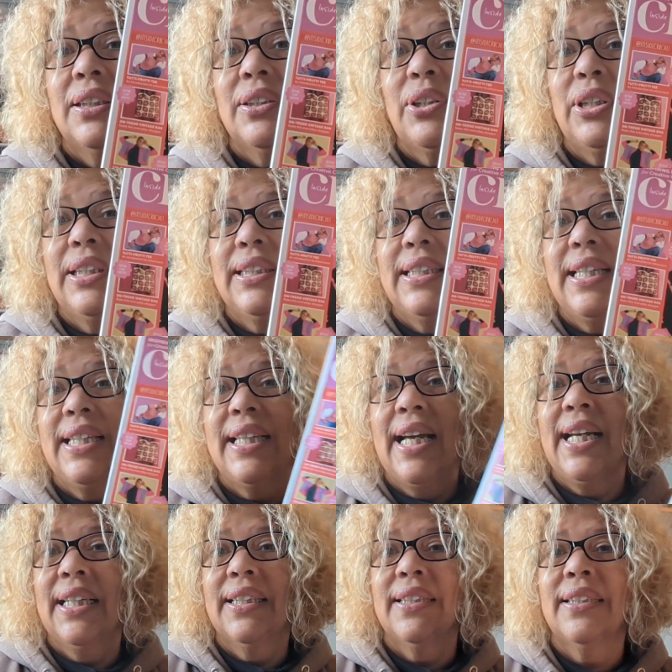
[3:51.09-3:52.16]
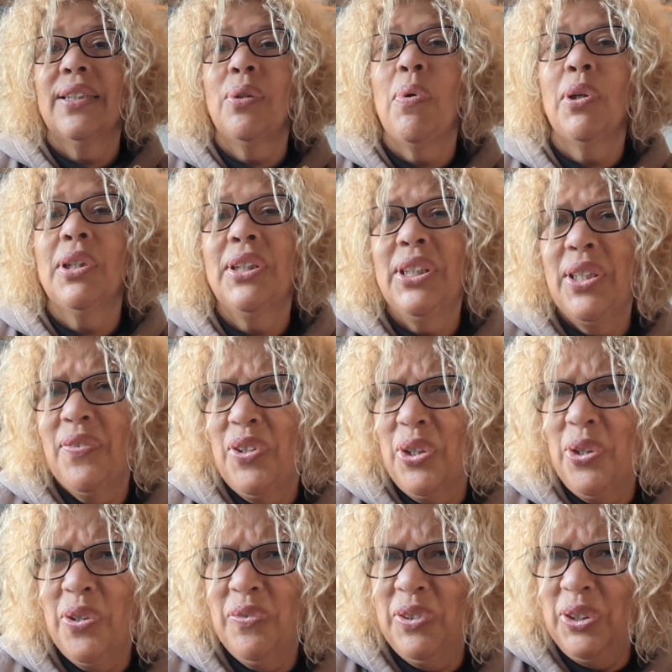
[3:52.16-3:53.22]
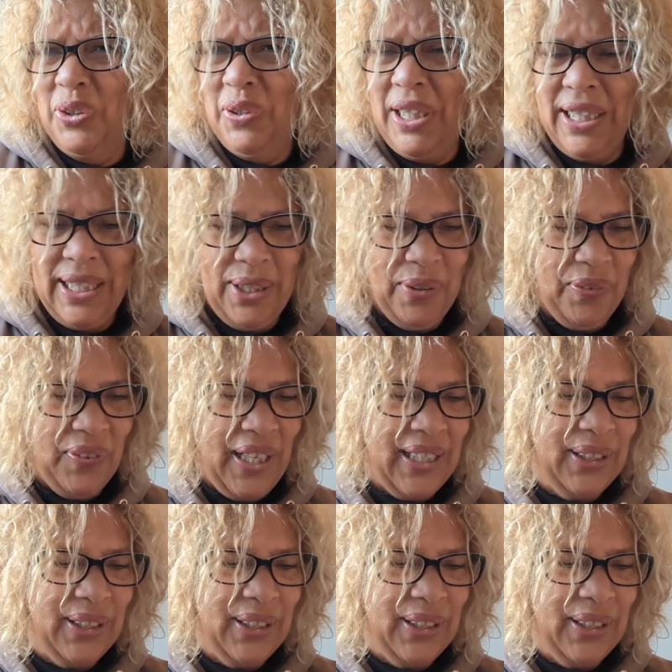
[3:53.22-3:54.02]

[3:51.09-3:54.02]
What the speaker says: So you can see that. The quality of the cover's really lovely.